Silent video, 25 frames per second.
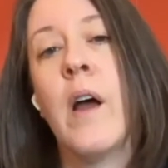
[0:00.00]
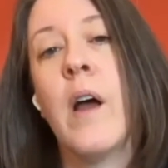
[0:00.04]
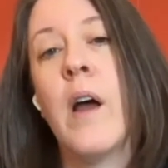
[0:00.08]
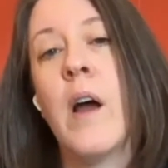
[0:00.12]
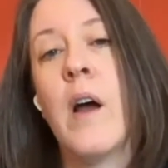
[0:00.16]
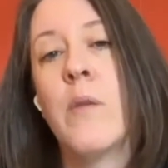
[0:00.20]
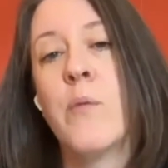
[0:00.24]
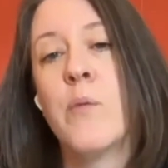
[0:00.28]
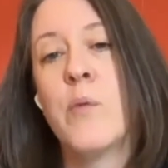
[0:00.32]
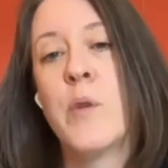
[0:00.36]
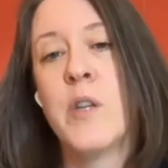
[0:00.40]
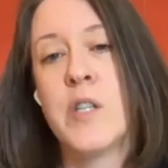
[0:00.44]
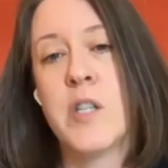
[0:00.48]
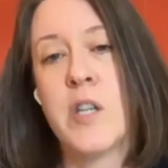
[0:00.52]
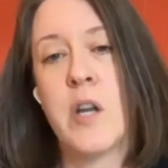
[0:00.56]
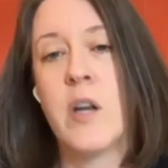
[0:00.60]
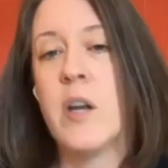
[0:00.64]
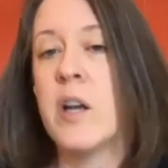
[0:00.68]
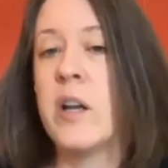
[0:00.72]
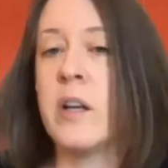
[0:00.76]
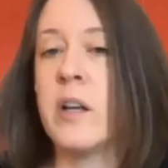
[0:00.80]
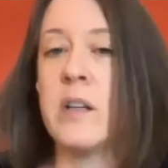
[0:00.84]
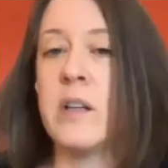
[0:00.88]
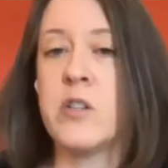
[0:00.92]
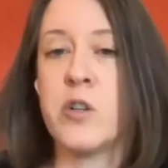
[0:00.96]

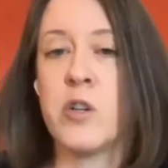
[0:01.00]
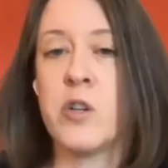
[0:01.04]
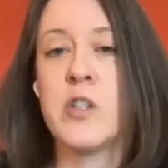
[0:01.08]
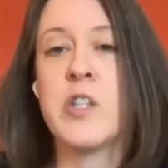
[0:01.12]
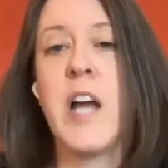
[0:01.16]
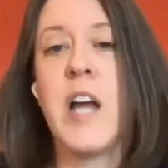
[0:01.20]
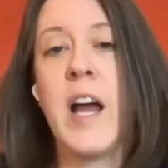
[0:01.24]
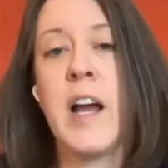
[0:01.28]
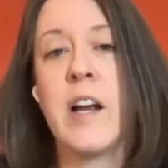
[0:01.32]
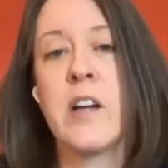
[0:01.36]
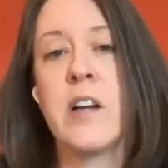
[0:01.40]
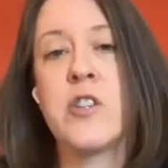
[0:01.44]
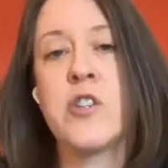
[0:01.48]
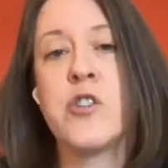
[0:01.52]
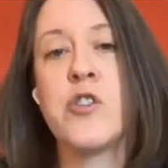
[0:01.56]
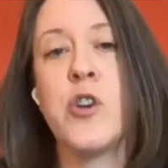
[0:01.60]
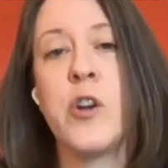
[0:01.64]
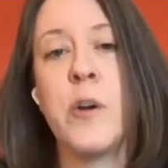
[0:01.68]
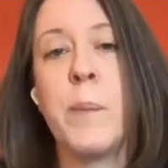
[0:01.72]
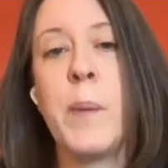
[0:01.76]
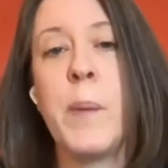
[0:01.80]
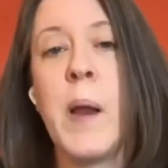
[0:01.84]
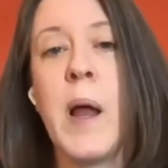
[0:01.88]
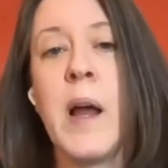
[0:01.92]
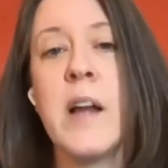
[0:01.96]
surtax should
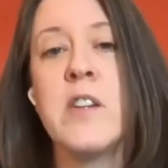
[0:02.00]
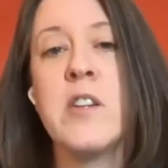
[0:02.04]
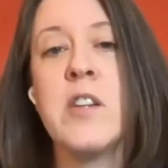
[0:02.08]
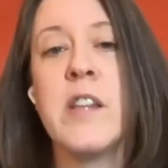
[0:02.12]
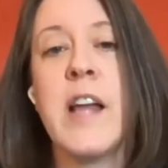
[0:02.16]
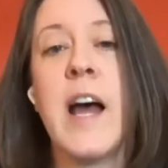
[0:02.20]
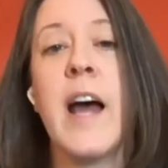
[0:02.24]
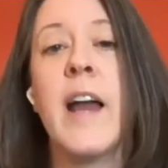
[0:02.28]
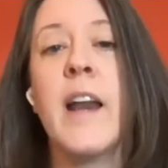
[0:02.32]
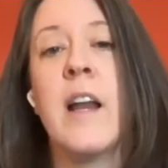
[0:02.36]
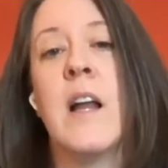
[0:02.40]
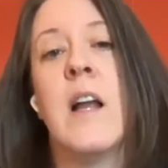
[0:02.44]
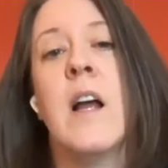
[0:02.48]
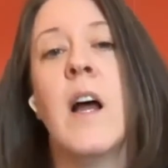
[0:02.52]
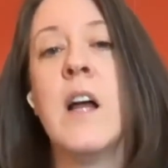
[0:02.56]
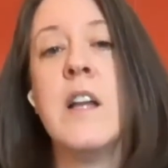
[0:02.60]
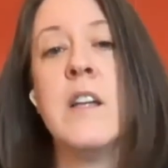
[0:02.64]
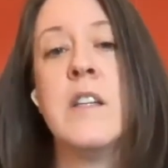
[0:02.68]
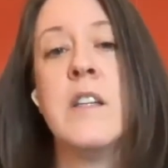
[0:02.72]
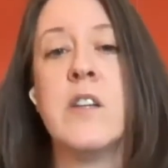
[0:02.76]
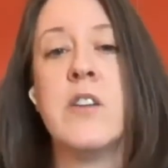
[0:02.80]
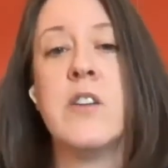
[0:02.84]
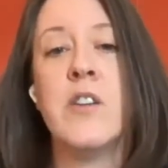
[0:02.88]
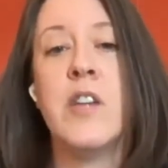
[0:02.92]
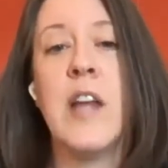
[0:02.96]
apply to that
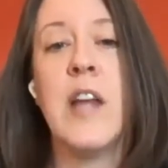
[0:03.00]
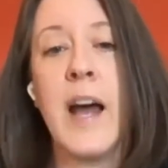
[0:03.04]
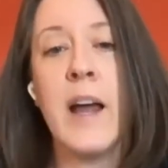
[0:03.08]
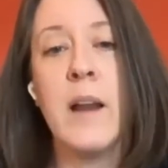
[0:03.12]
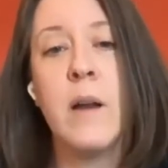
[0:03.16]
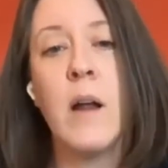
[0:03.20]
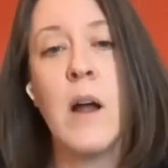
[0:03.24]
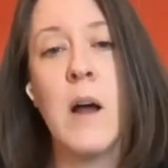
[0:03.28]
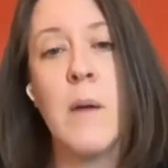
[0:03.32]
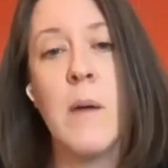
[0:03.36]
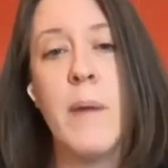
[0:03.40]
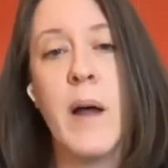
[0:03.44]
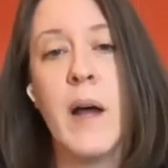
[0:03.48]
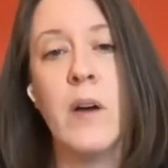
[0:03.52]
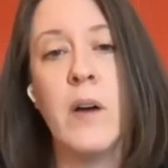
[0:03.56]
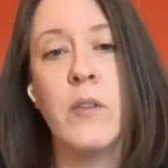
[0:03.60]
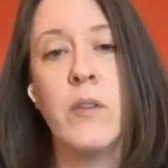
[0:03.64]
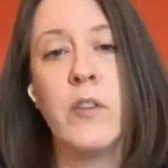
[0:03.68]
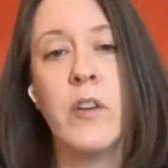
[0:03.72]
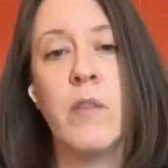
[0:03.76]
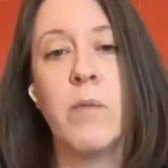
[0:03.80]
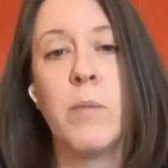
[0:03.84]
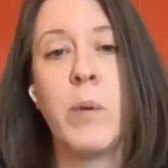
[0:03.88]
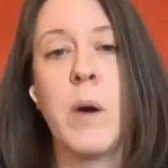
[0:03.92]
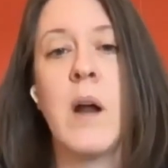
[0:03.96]
amount
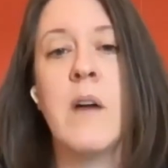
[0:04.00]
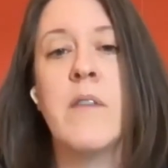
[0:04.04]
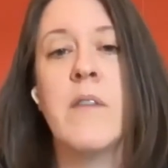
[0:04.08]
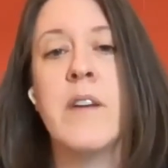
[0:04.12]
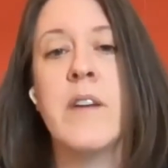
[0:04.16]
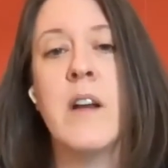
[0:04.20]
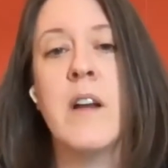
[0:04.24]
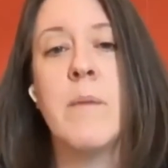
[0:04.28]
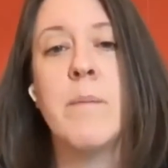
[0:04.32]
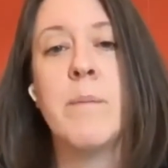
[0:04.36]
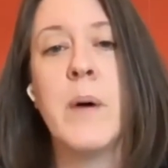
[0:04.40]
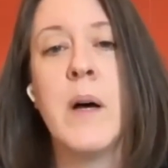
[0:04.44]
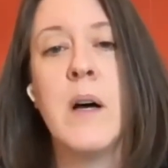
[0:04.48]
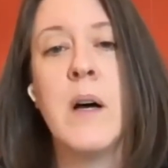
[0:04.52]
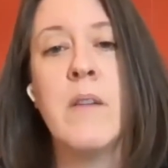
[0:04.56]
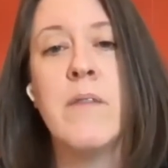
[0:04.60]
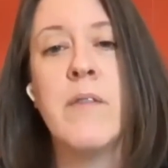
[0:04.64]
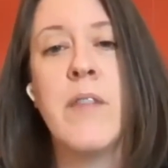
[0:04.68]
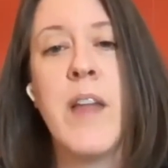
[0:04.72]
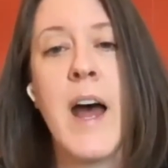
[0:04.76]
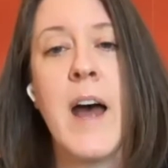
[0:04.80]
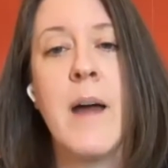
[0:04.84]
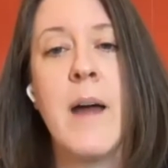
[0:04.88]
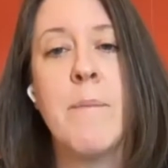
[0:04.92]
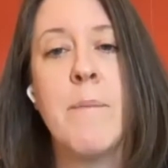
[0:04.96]
of profit above
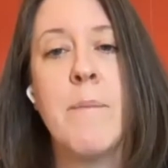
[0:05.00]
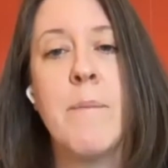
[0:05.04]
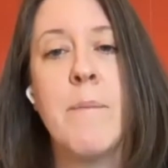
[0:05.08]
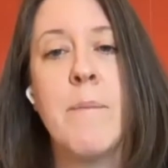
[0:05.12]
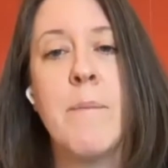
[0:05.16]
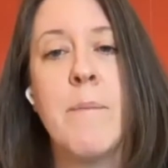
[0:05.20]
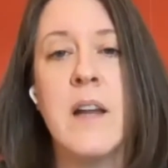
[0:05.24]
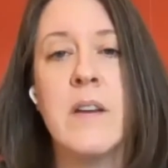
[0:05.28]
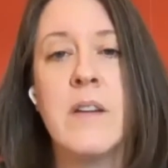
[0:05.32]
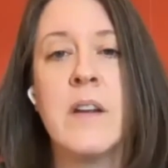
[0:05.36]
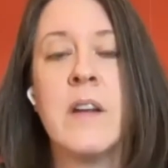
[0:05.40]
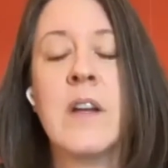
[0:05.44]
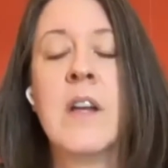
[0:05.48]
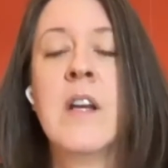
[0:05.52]
that band.